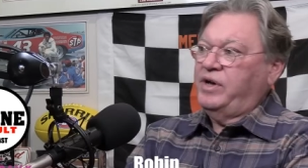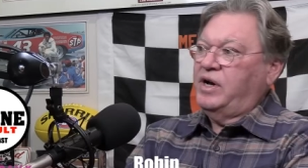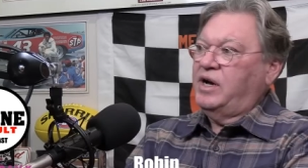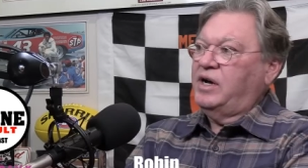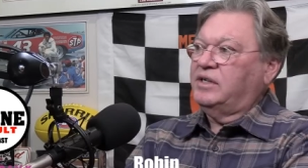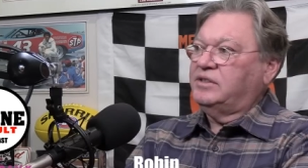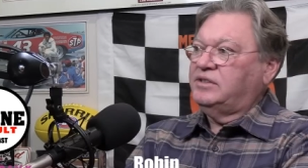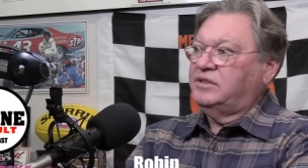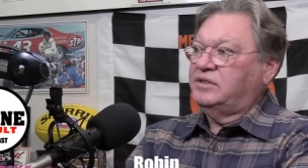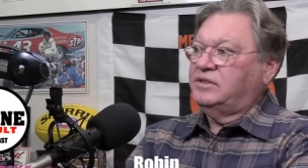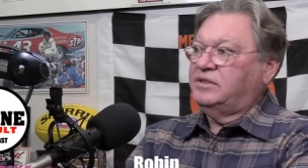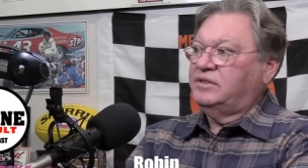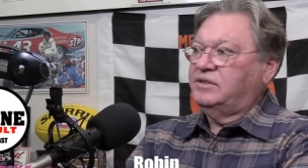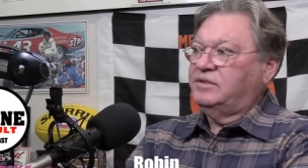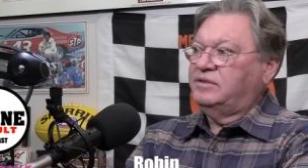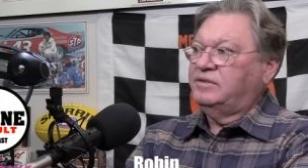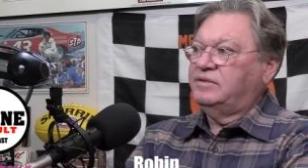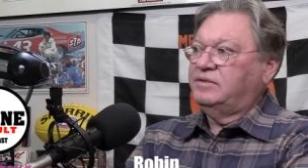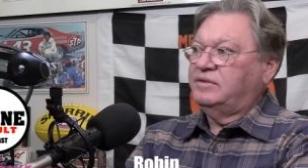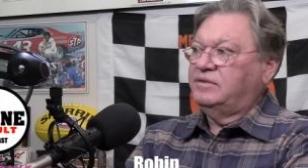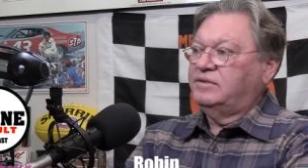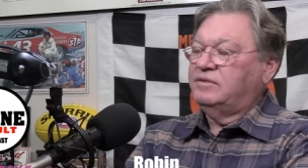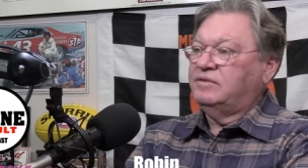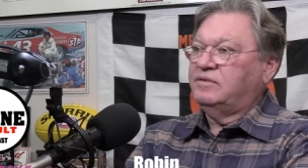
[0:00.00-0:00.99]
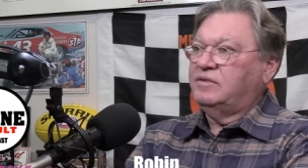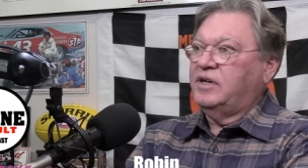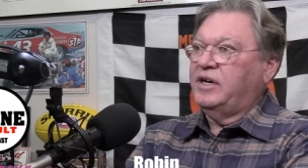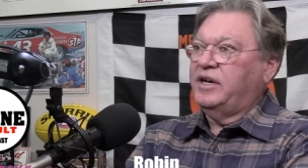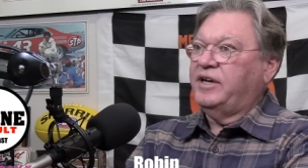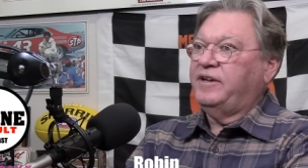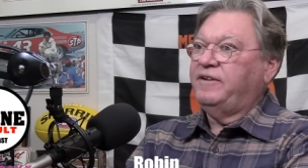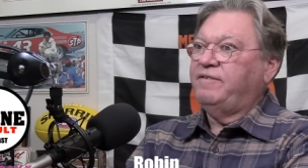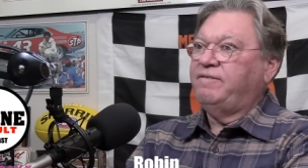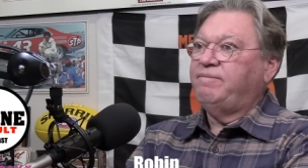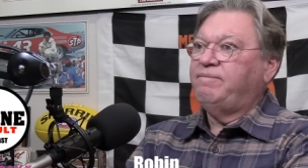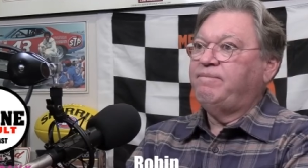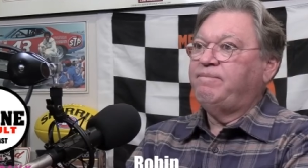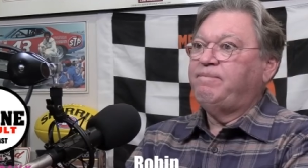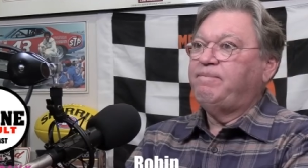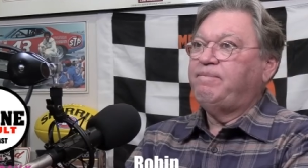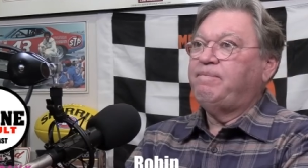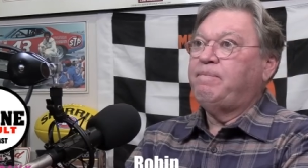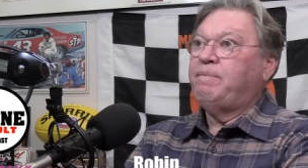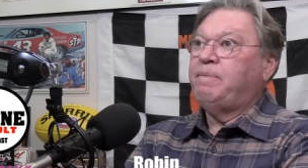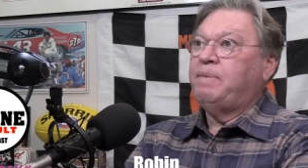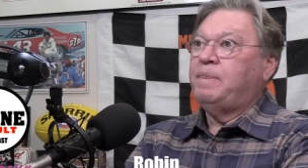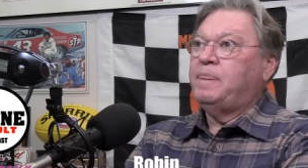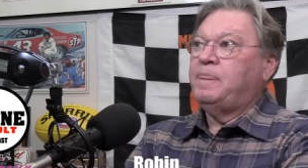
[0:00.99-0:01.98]
with us, right?
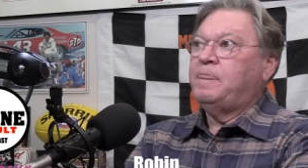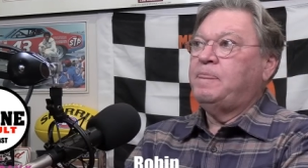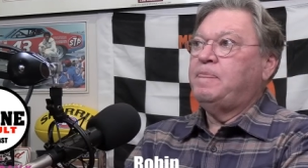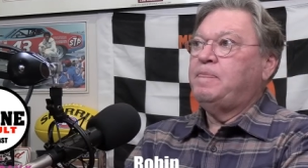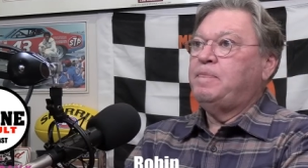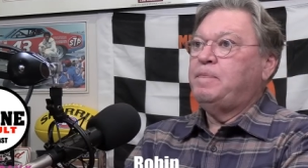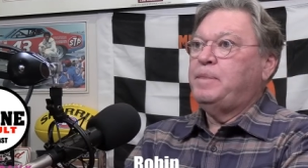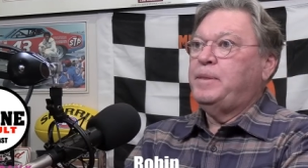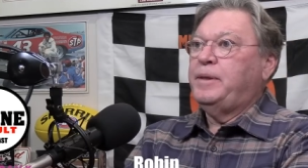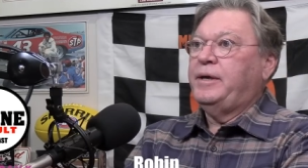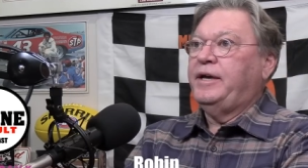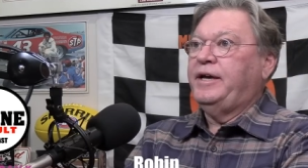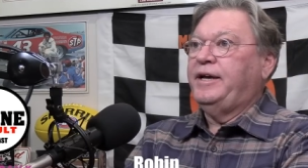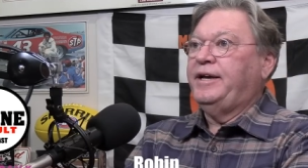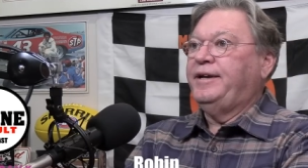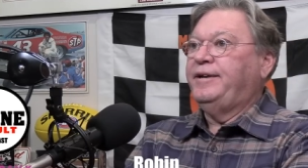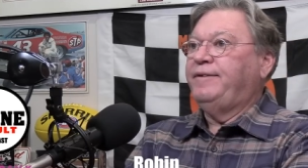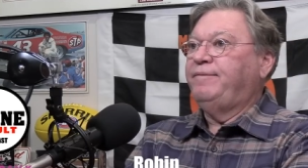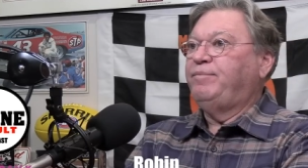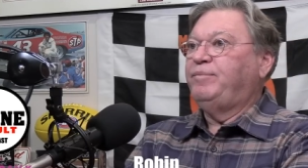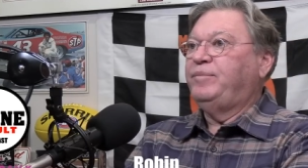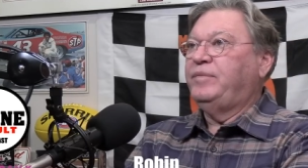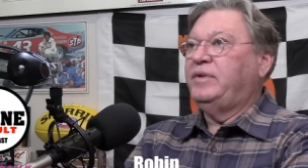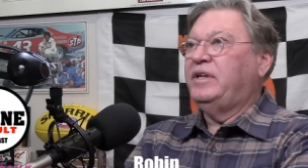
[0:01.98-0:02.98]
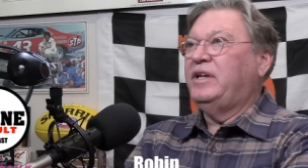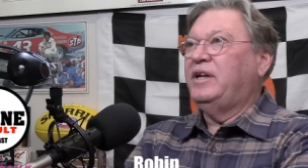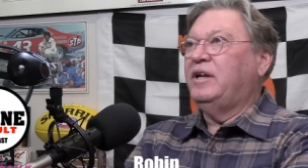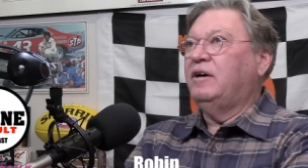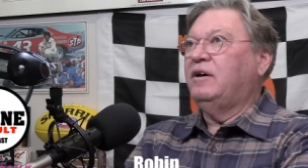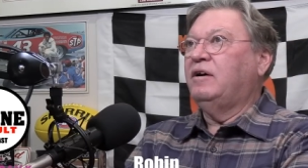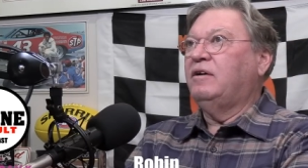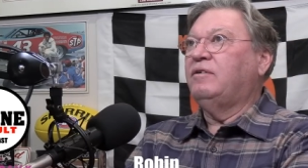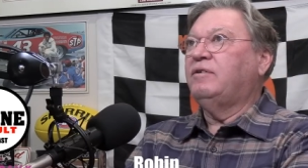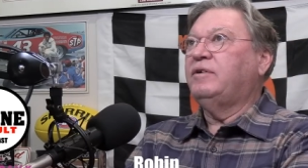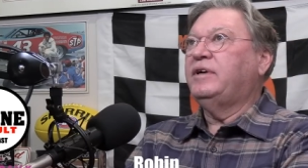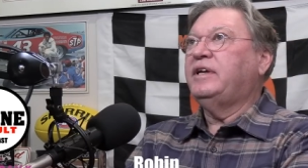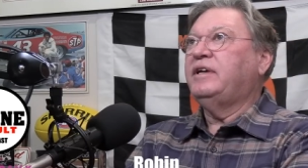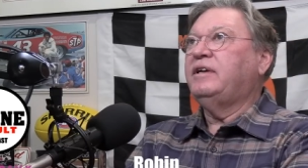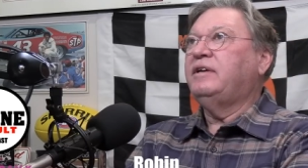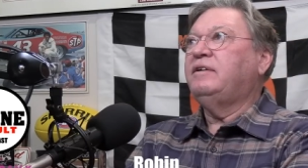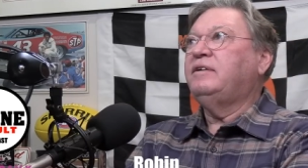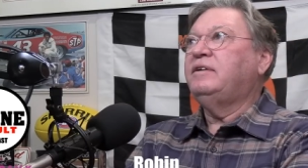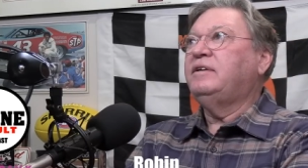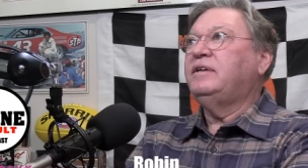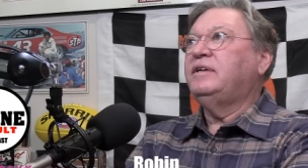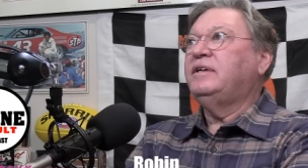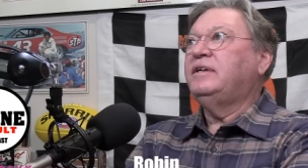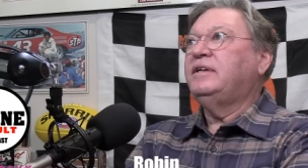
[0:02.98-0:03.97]
And, you
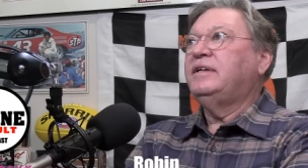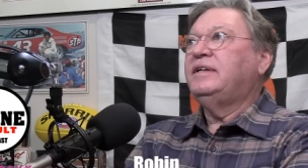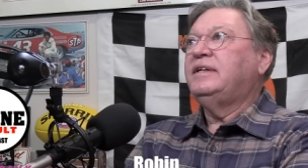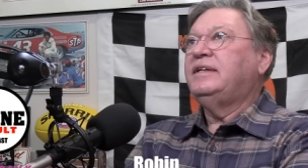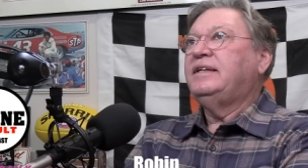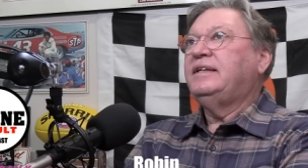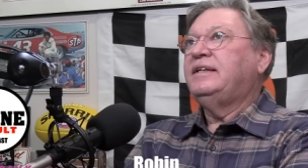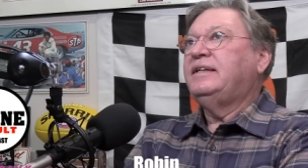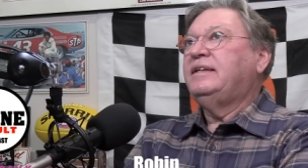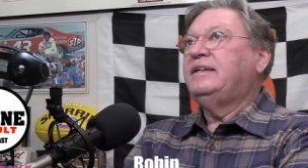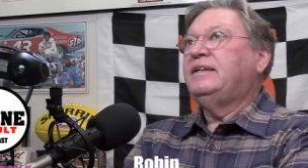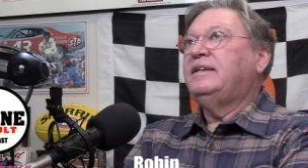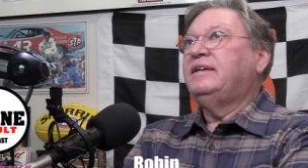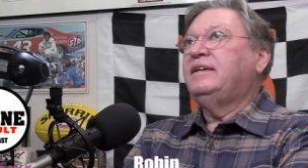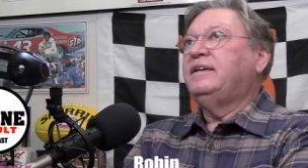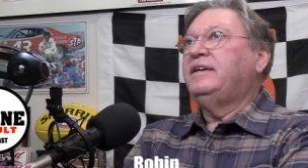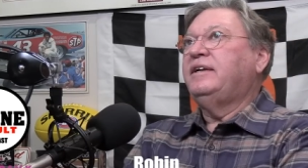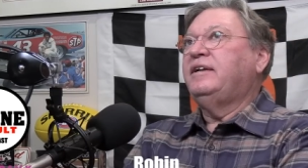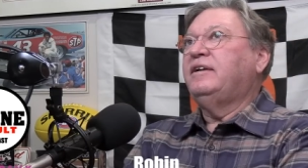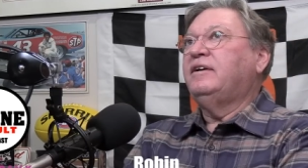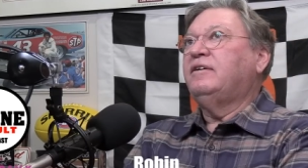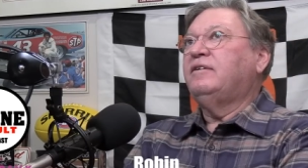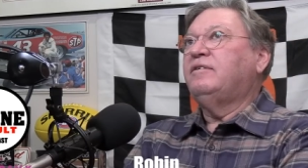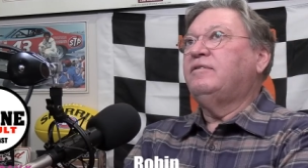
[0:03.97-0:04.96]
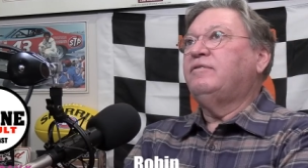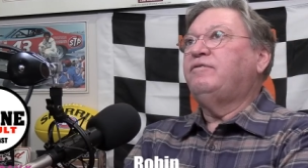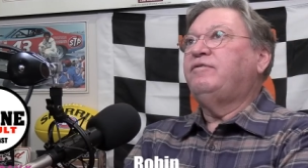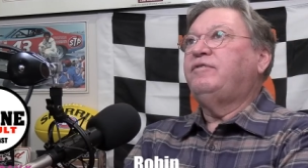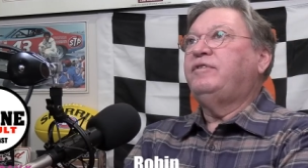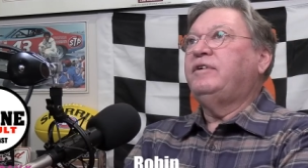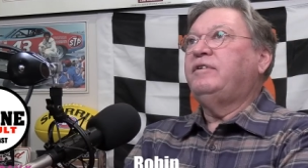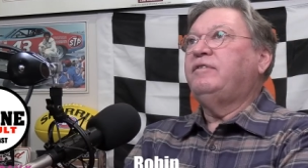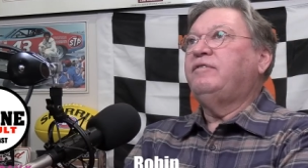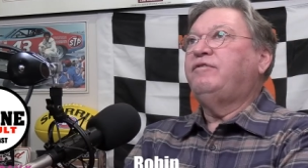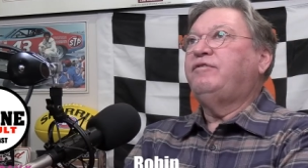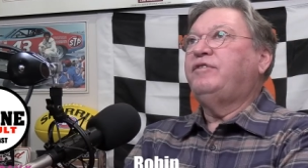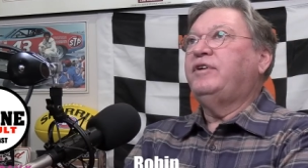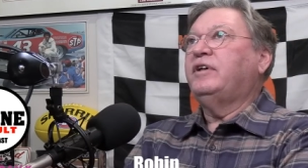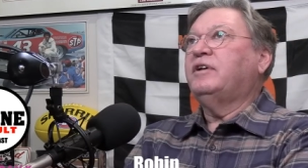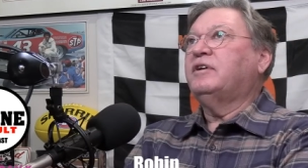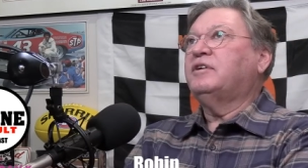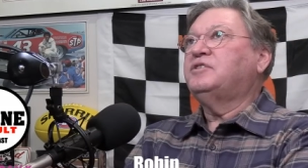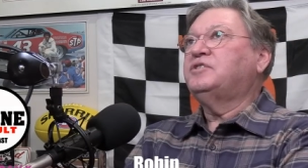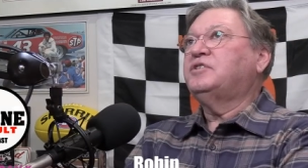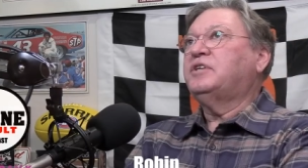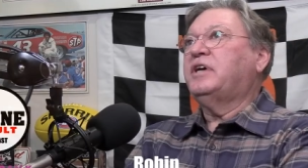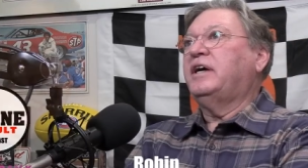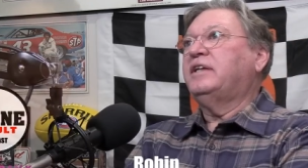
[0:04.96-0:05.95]
know,
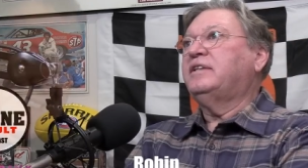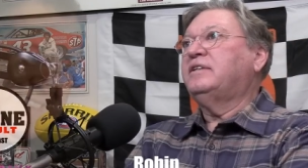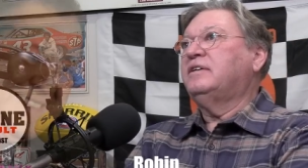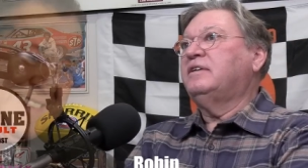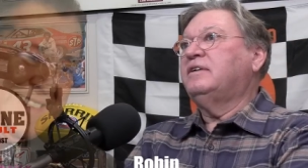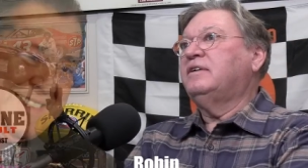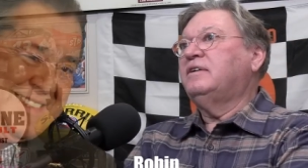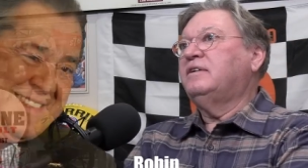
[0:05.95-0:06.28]
Felix got